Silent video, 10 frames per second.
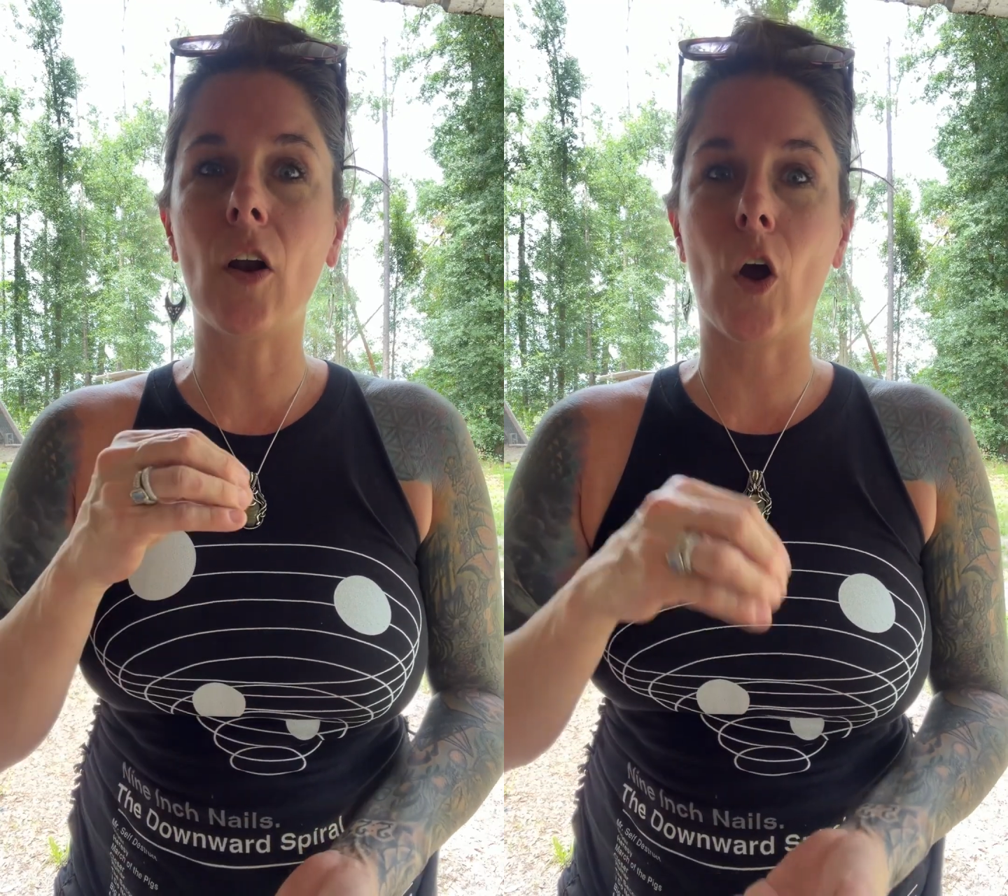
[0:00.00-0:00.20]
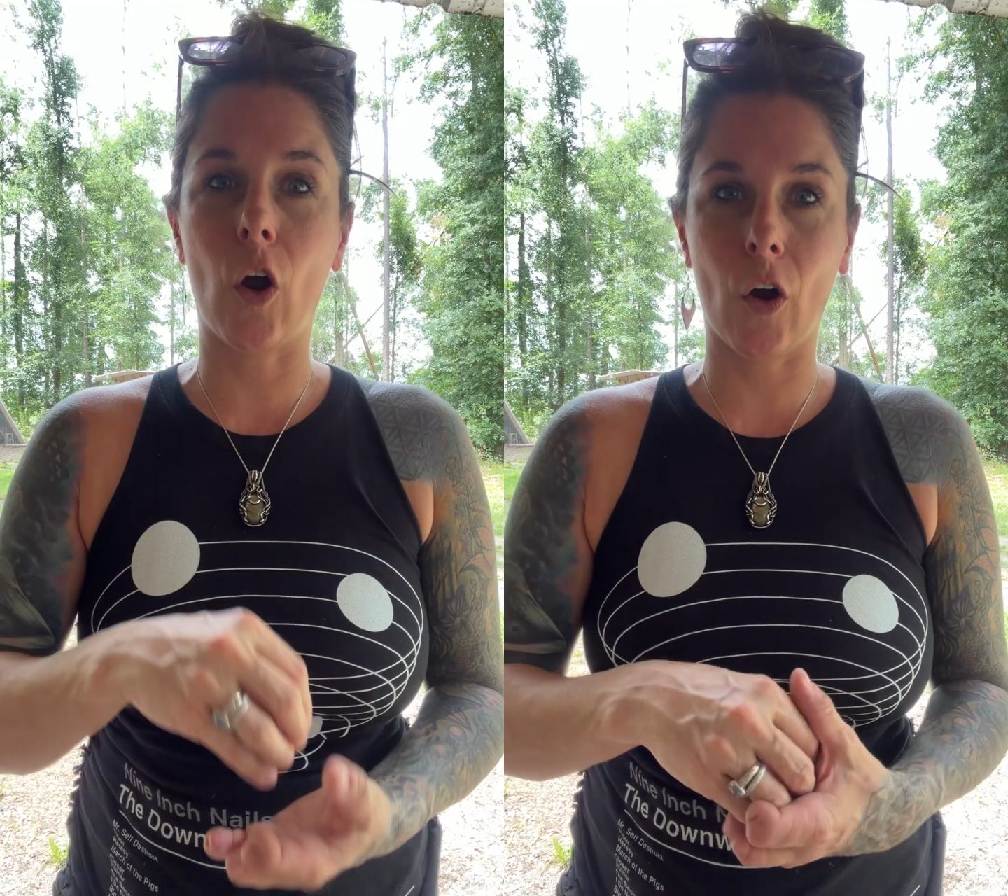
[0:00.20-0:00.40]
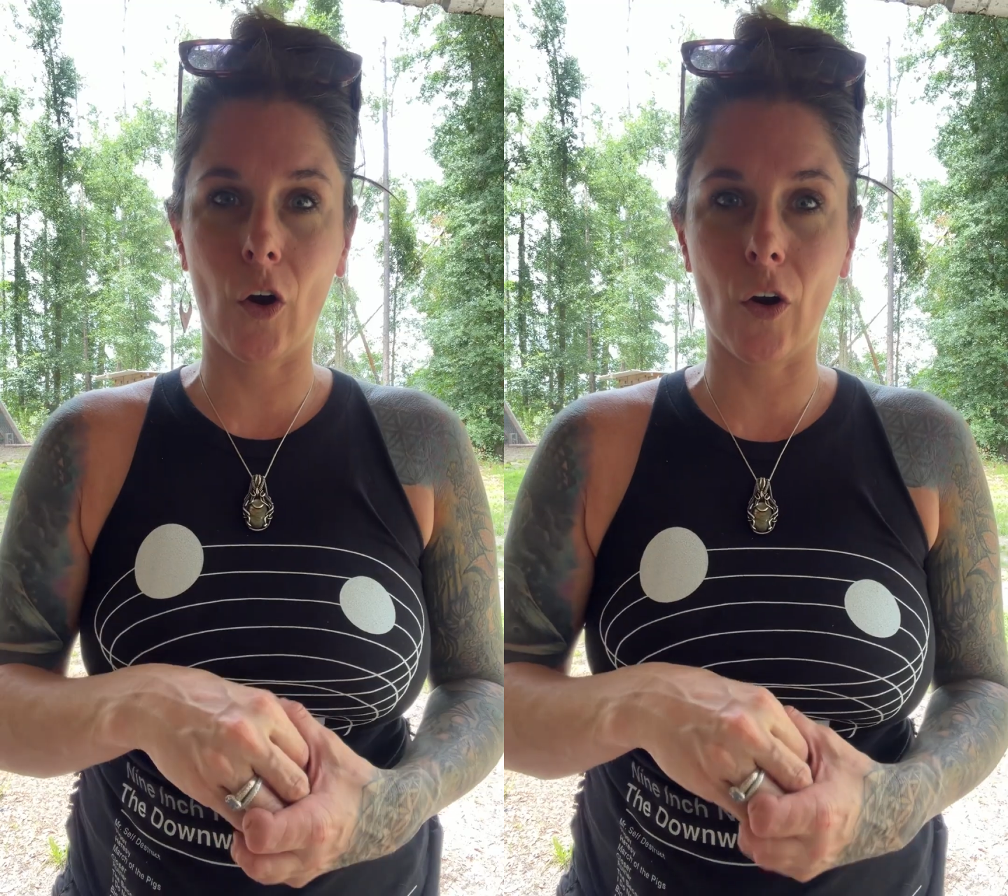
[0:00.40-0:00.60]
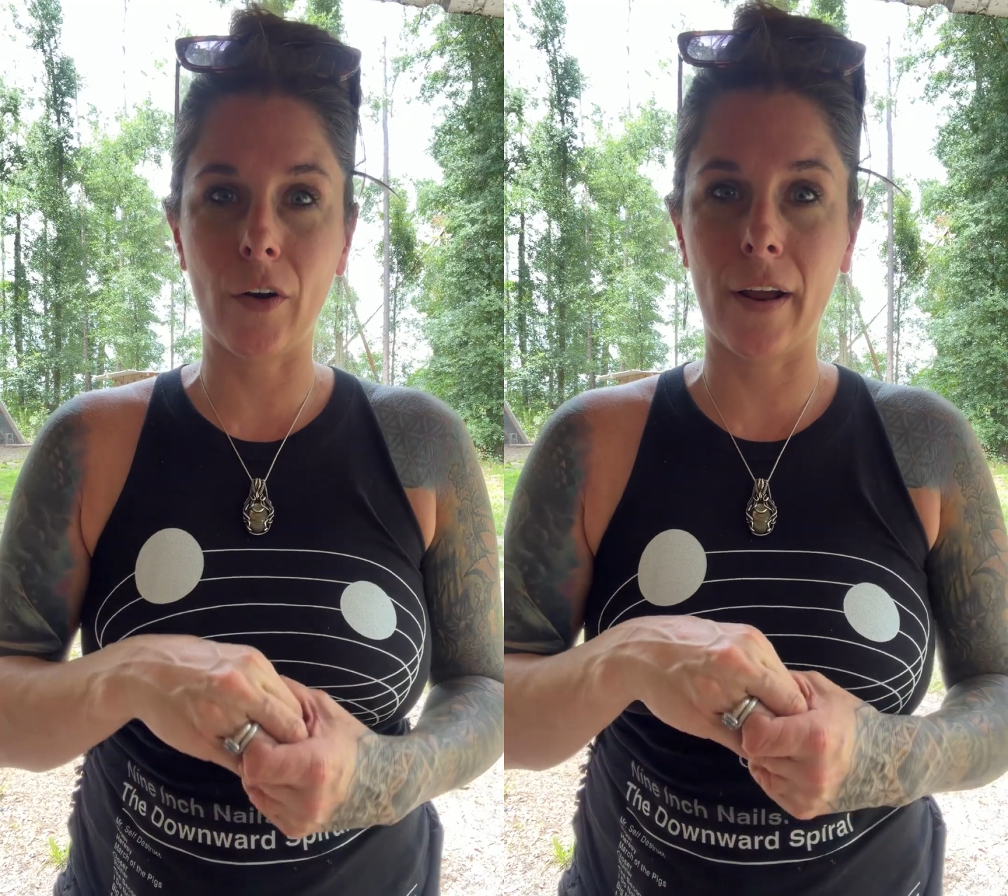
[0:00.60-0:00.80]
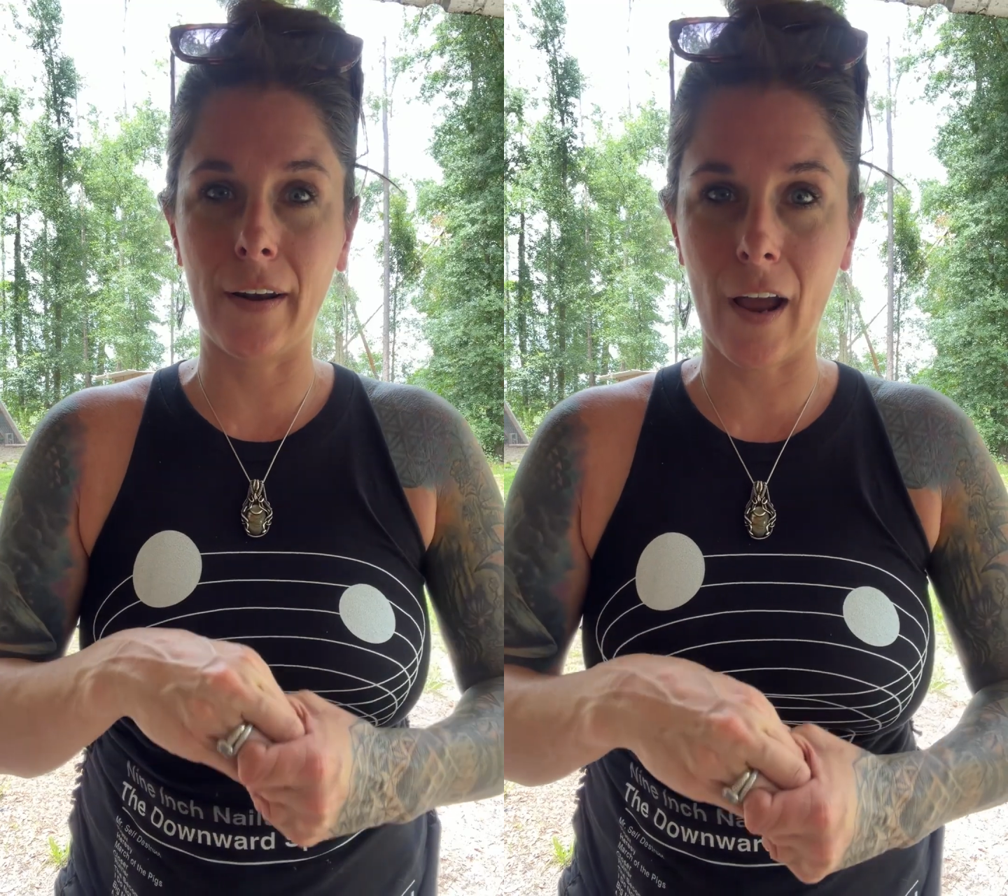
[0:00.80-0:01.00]
heard
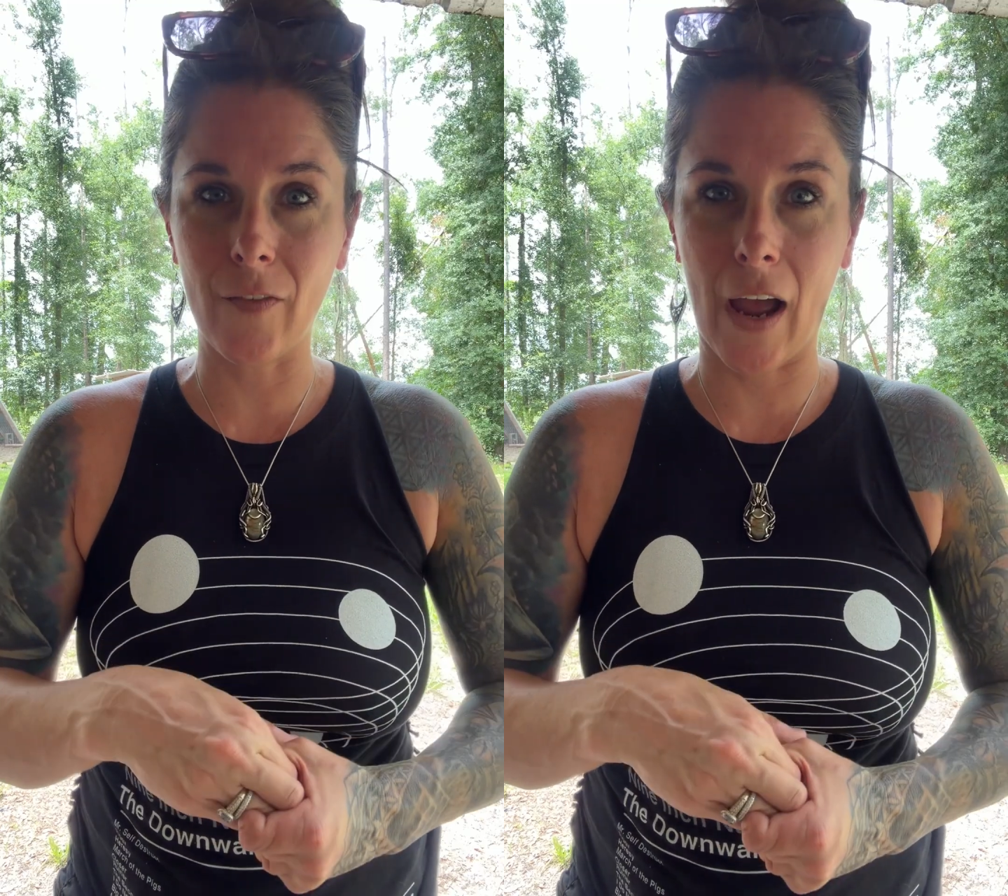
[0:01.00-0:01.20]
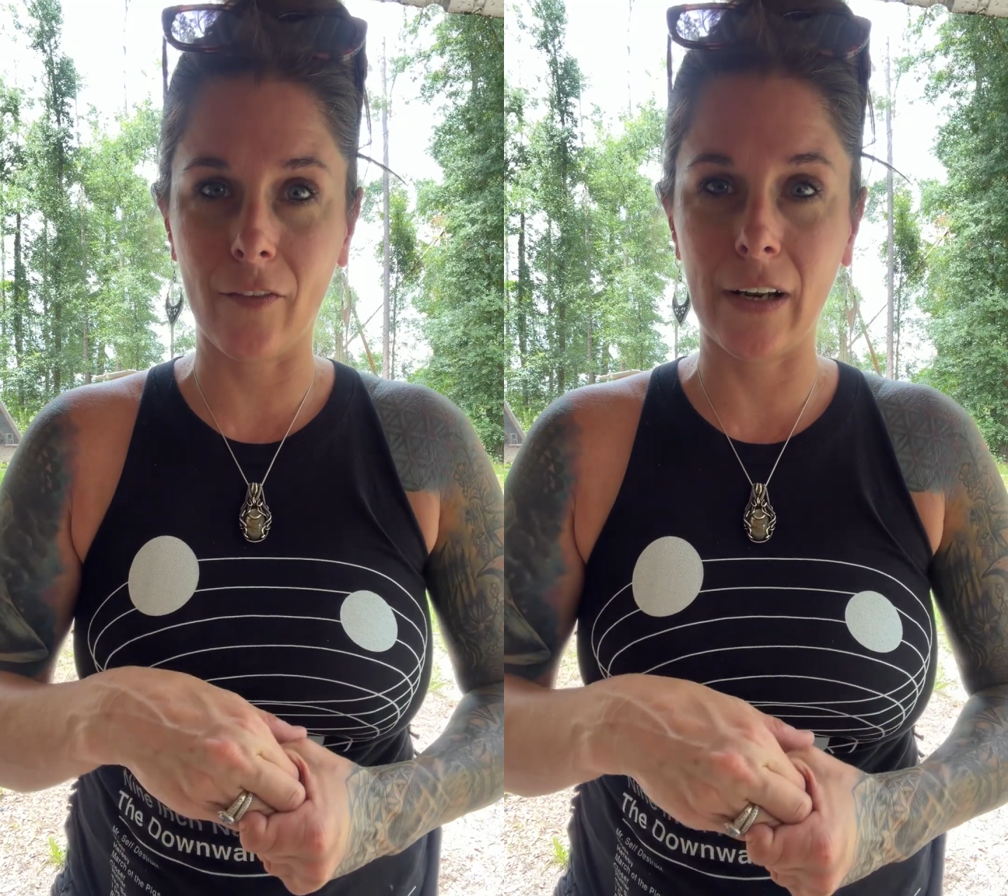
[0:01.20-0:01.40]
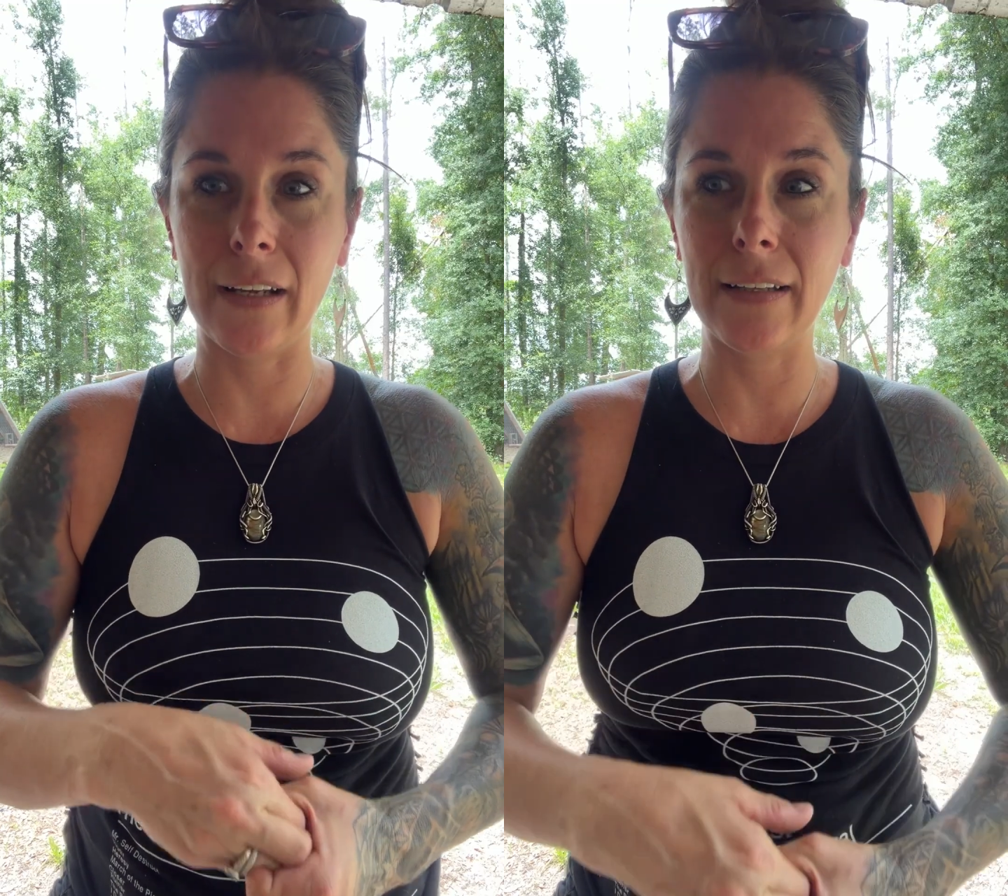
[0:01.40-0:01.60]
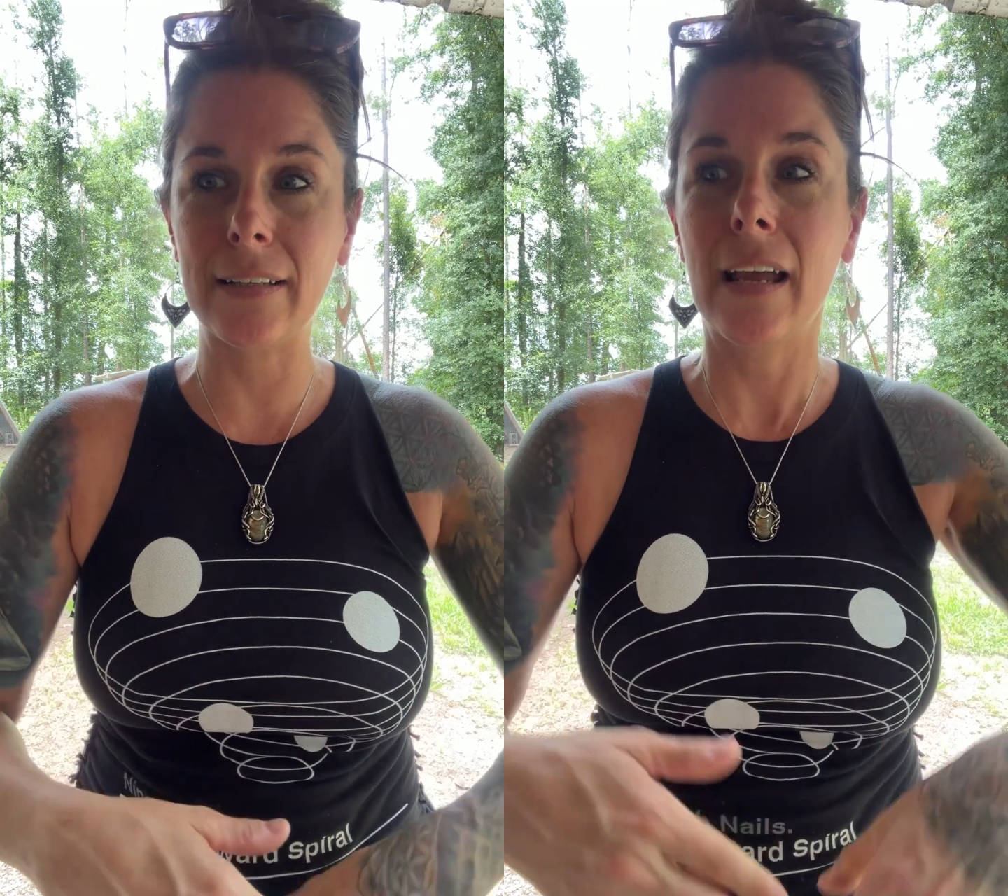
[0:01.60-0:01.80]
enough evidence